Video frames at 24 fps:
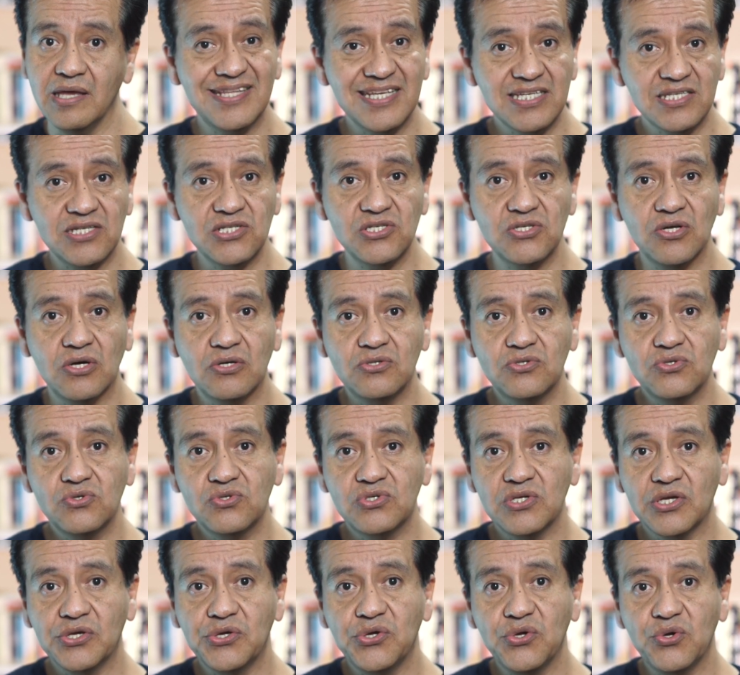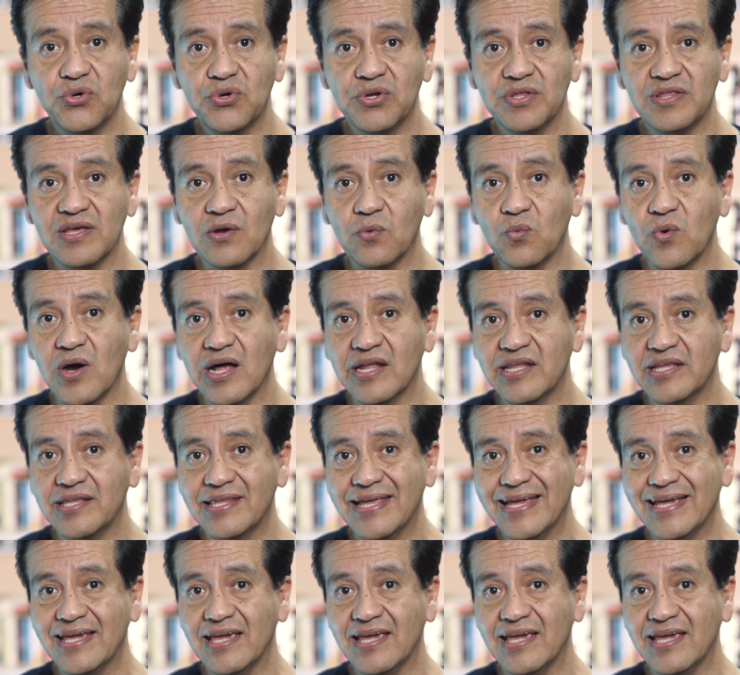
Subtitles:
This is done to secure the wallet